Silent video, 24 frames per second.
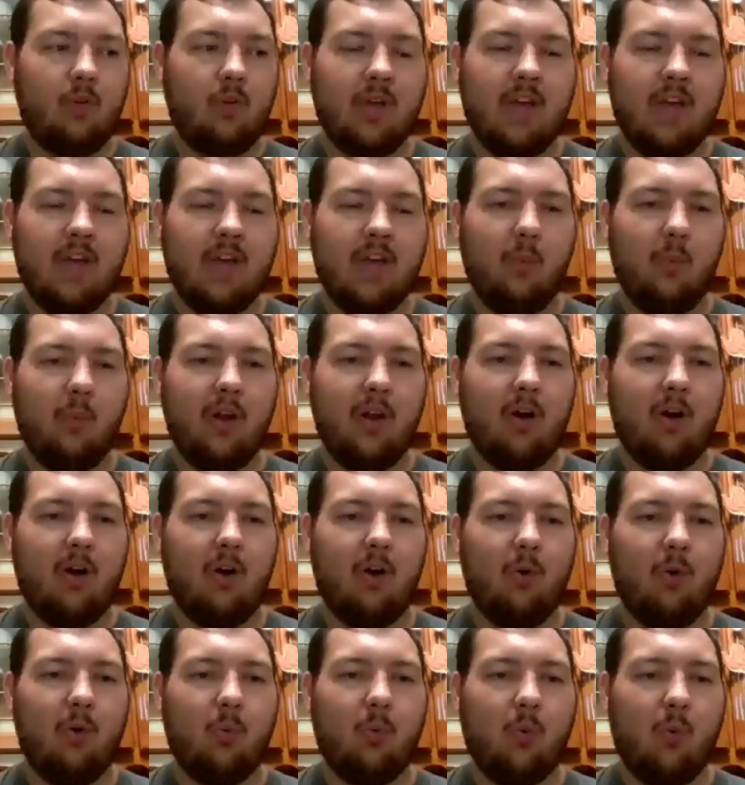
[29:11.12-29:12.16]
can't win a
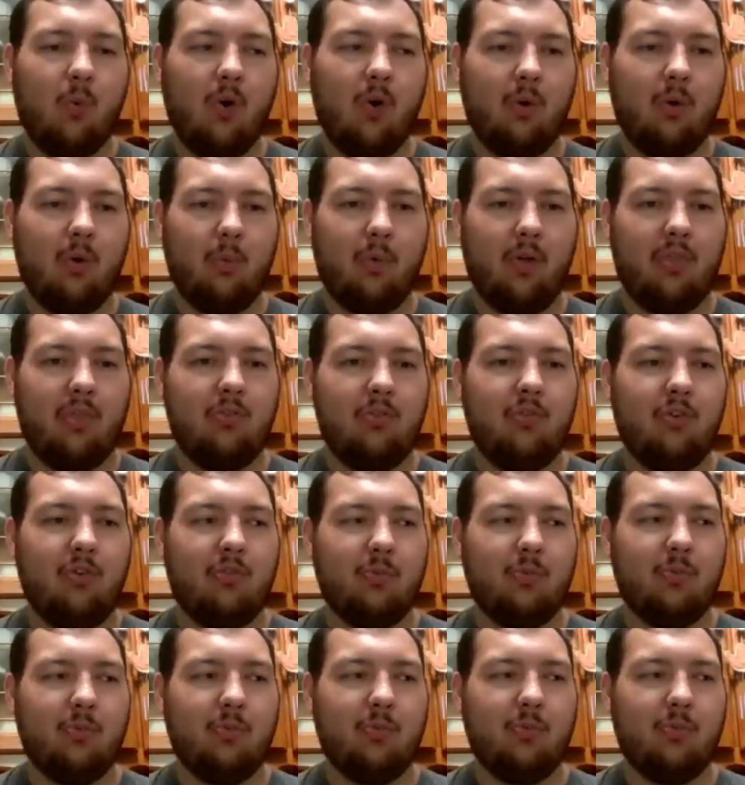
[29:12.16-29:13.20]
whole war with just
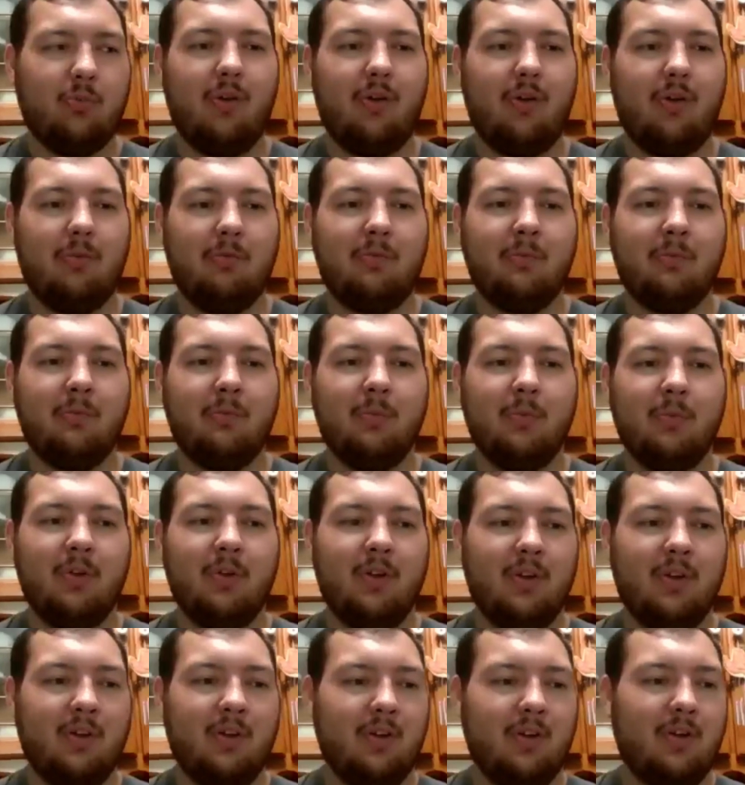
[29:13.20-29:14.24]
one group of
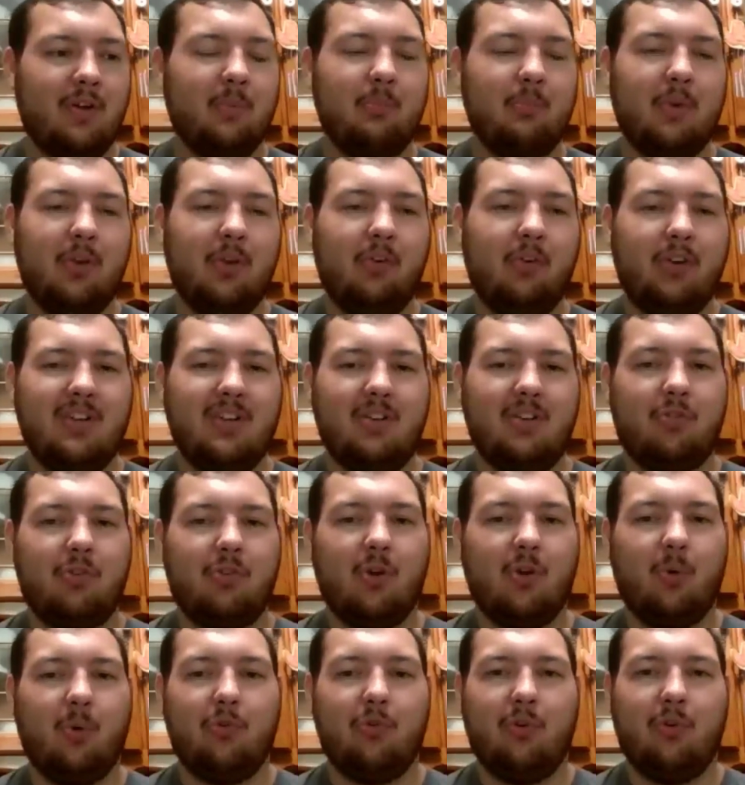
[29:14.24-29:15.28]
elite
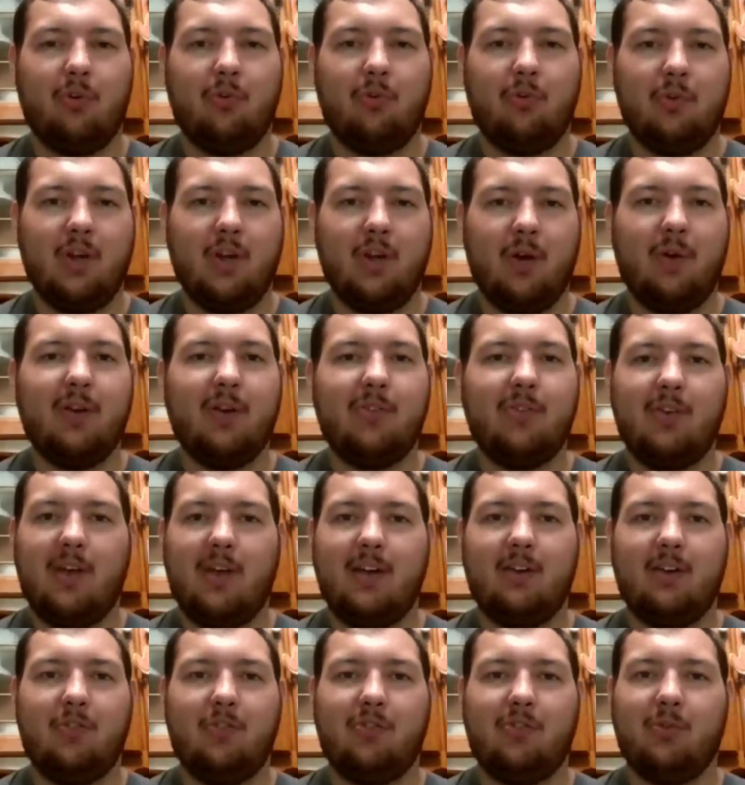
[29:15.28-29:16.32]
soldiers. It
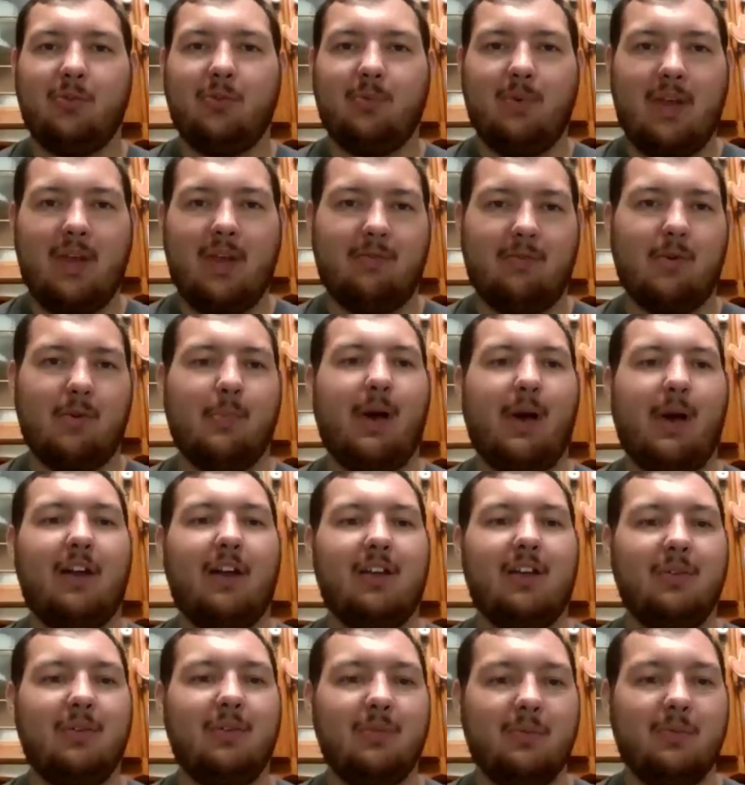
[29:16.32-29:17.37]
takes
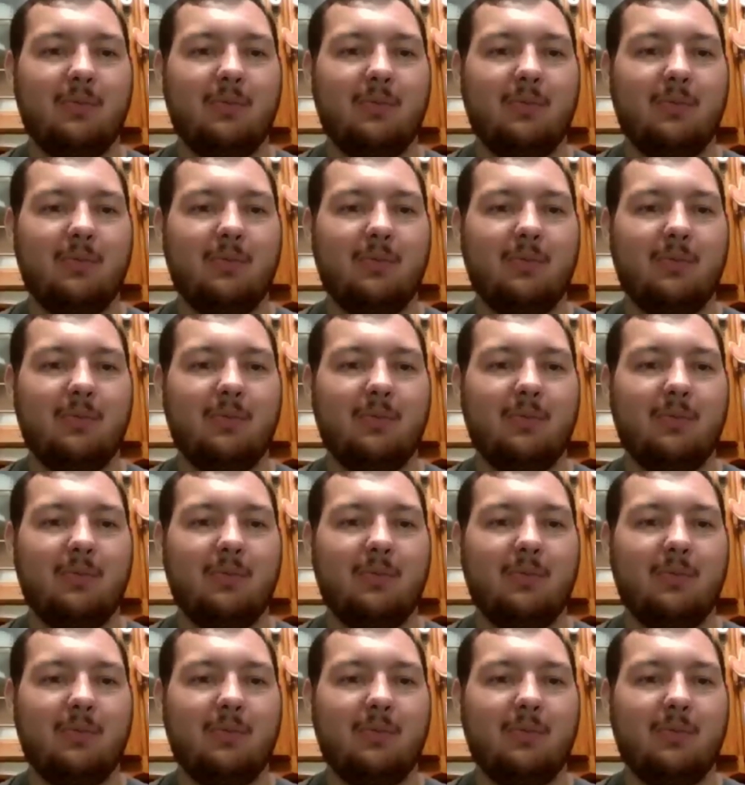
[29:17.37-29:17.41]
everybody.